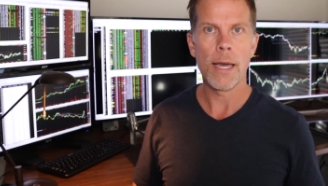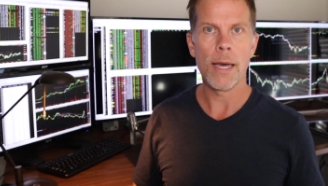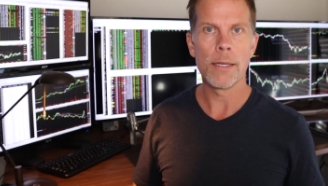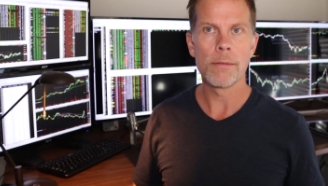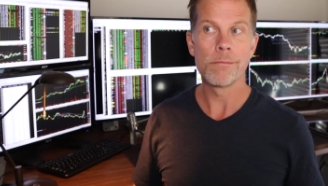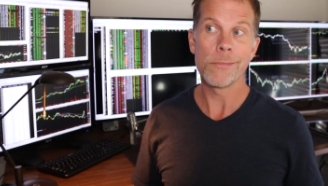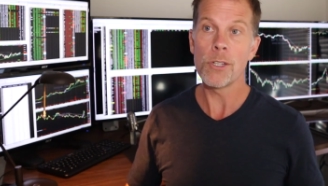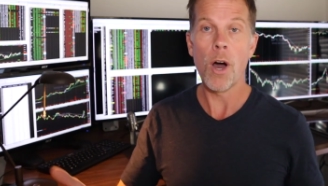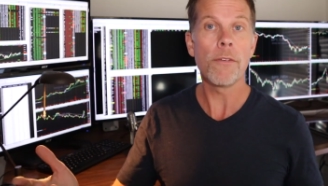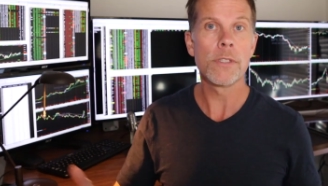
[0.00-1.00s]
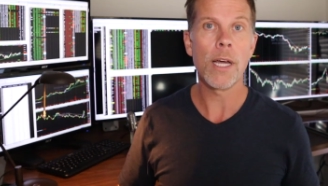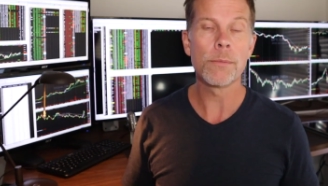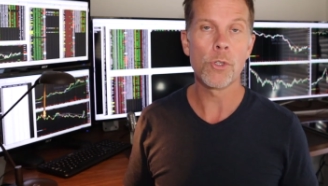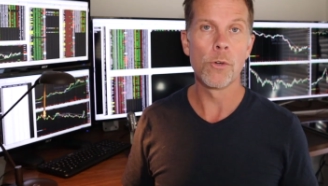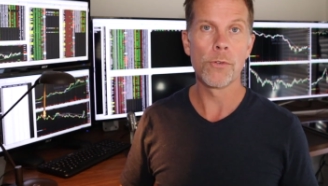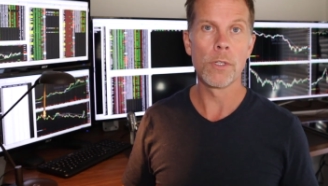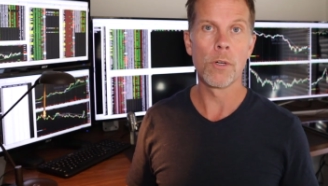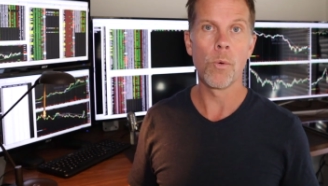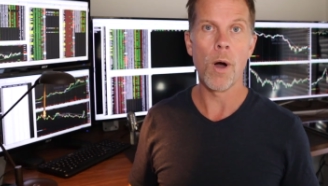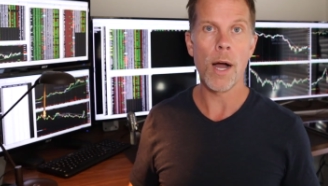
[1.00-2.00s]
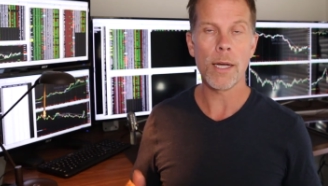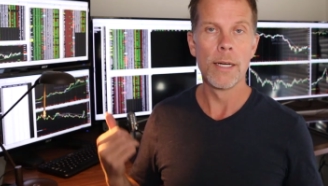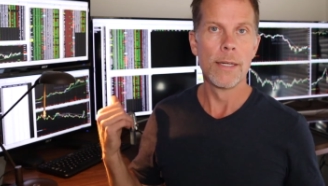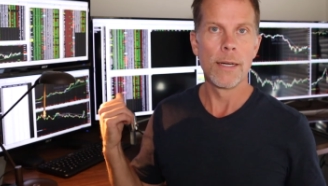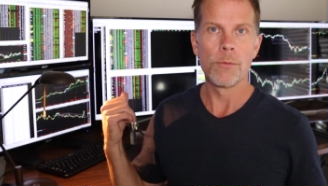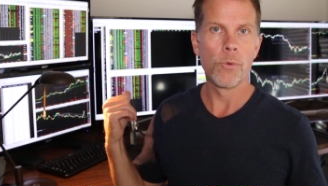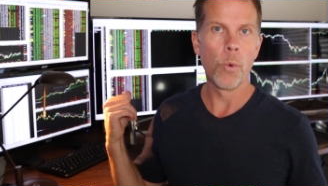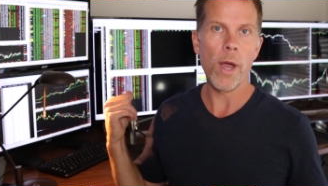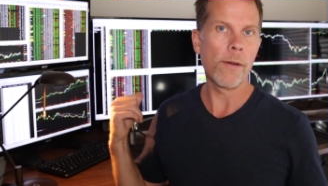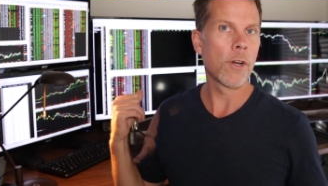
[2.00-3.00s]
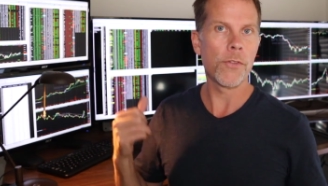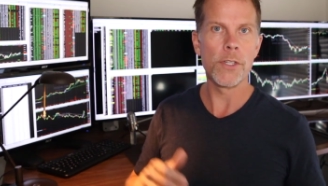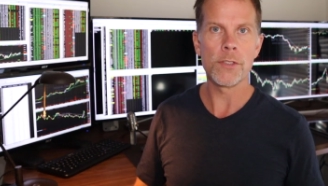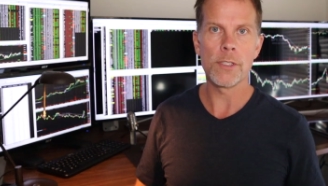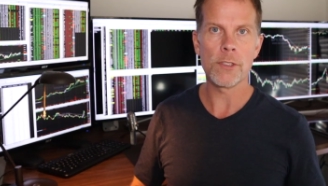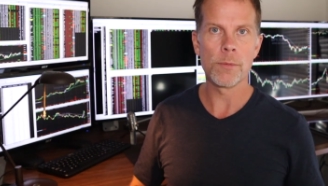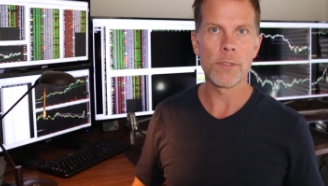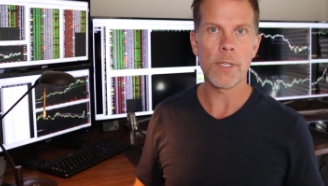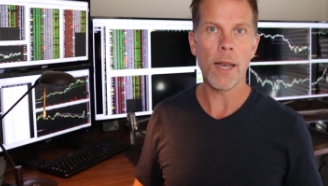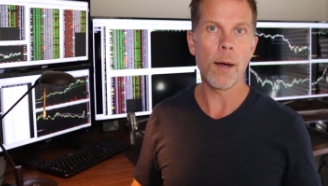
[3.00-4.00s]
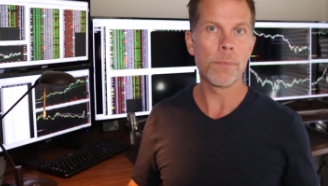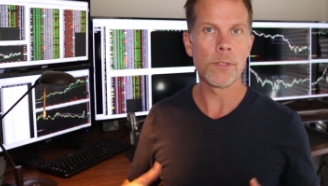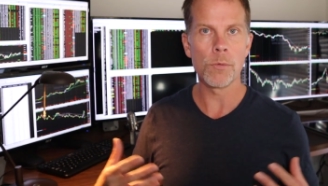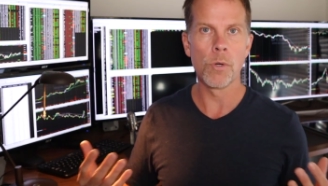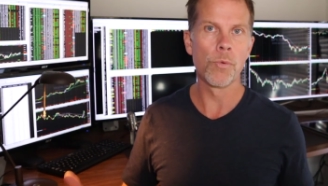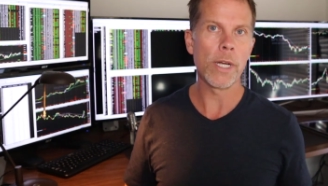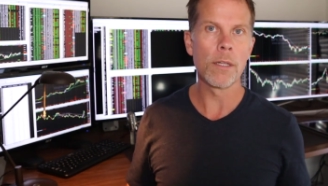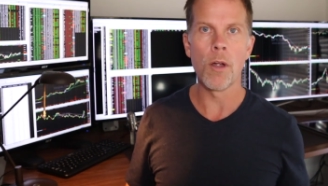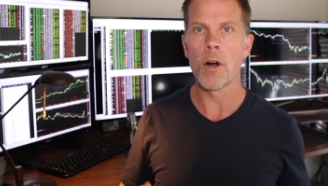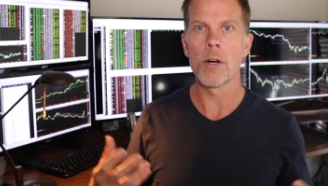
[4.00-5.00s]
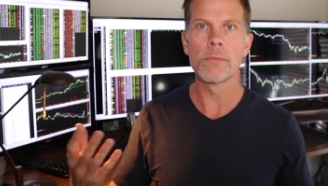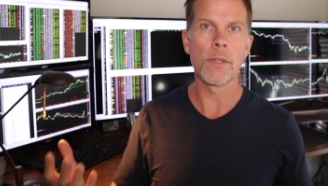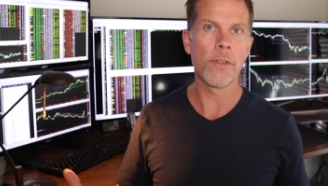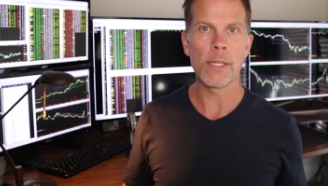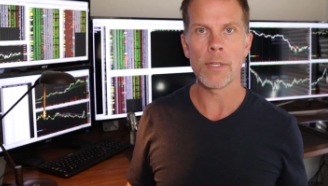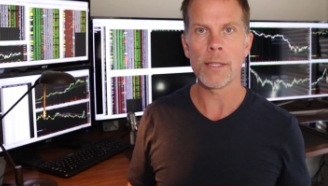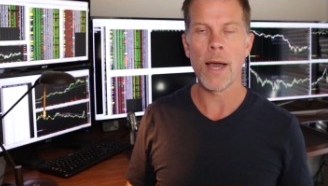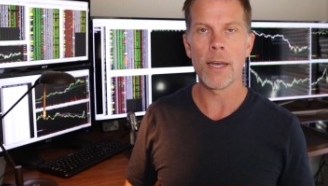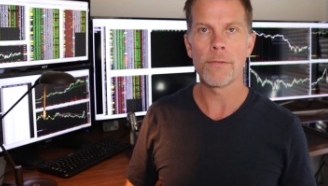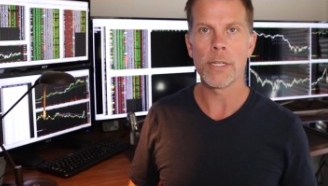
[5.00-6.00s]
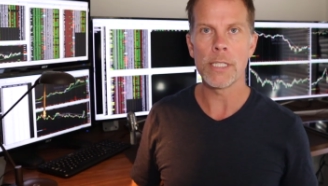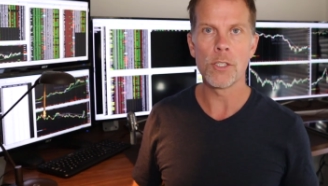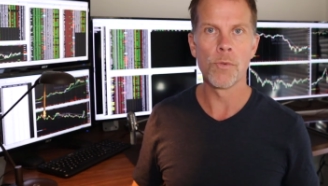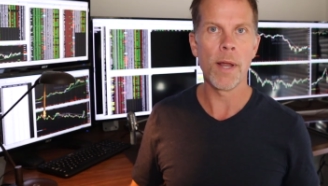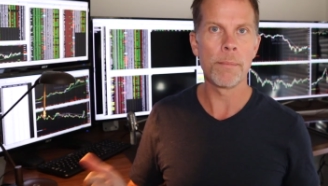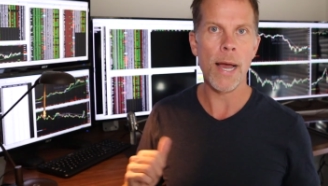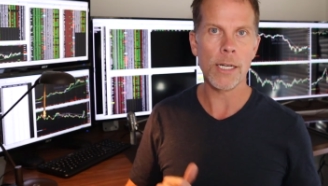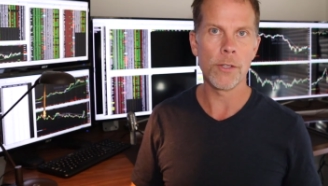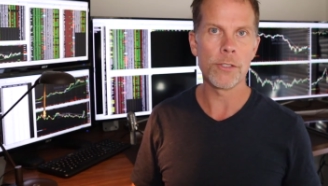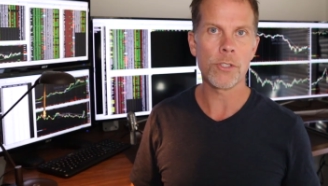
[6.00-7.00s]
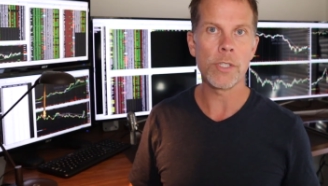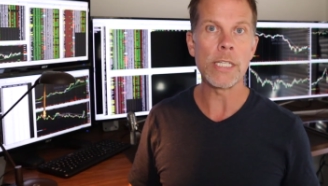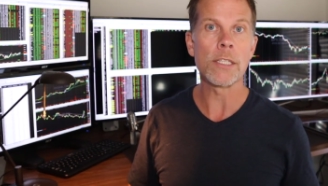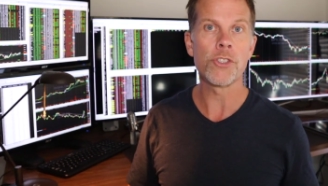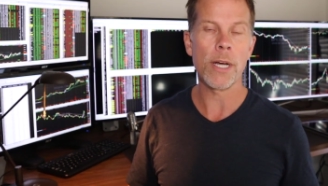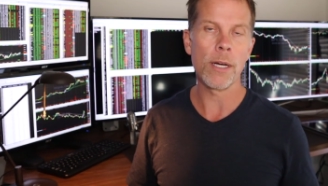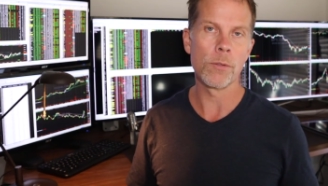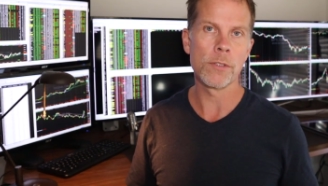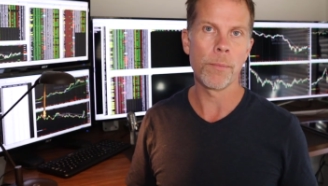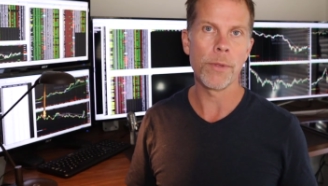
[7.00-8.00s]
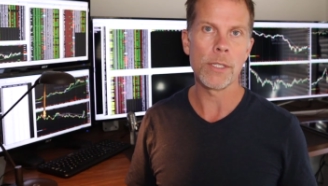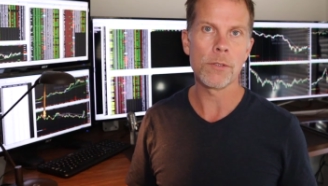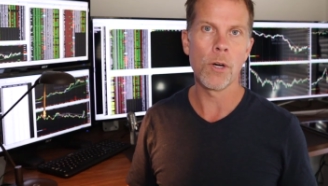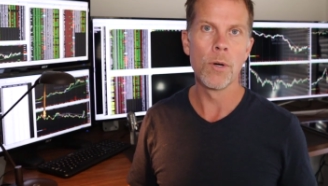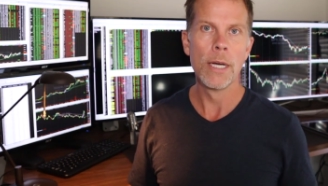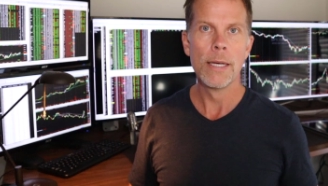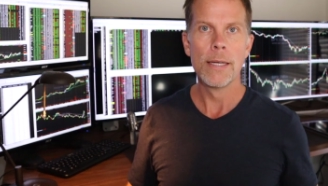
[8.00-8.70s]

and oftentimes go for a little walk. The way I've got this system set up is it will ring alarms and things like that if I need to run back to the screen to check out something. So